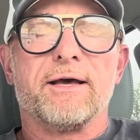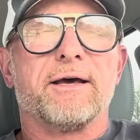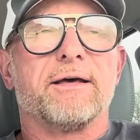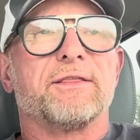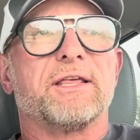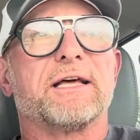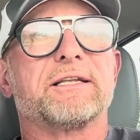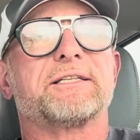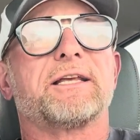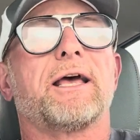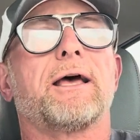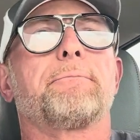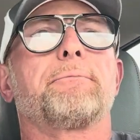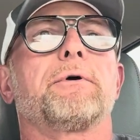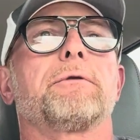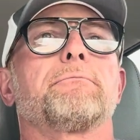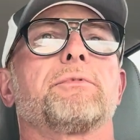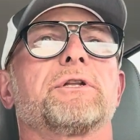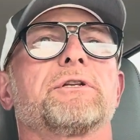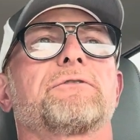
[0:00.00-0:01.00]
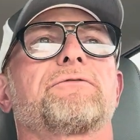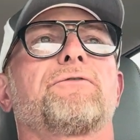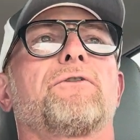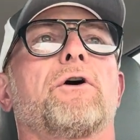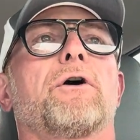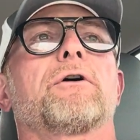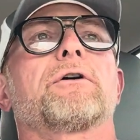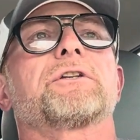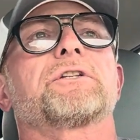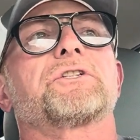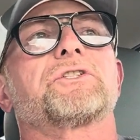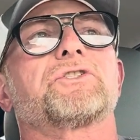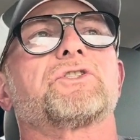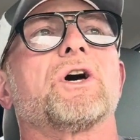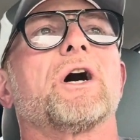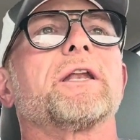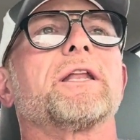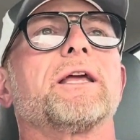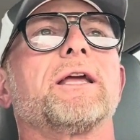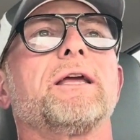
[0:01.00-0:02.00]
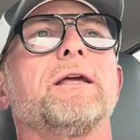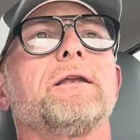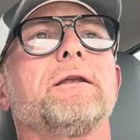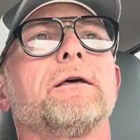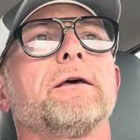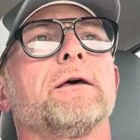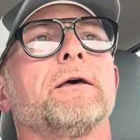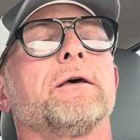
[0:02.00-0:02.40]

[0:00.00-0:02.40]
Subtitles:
that's happened. But as far as studying